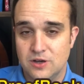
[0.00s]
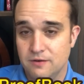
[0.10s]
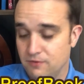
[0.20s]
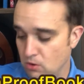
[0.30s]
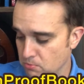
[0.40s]
to
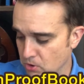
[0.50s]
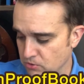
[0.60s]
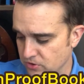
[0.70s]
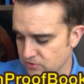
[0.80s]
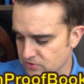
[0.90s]

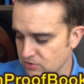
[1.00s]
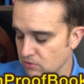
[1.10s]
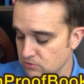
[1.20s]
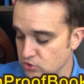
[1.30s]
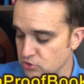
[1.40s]

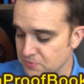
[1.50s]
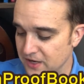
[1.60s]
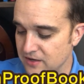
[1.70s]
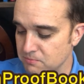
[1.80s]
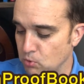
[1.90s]

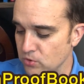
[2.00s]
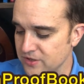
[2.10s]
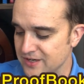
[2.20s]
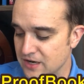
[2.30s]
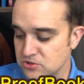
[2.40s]

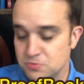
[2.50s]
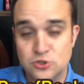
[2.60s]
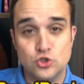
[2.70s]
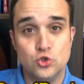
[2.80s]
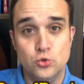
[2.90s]

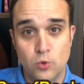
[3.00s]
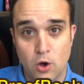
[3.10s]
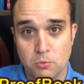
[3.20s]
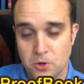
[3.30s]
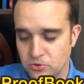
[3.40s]

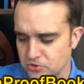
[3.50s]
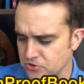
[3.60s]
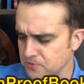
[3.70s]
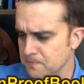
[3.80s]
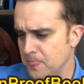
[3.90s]
homeowners.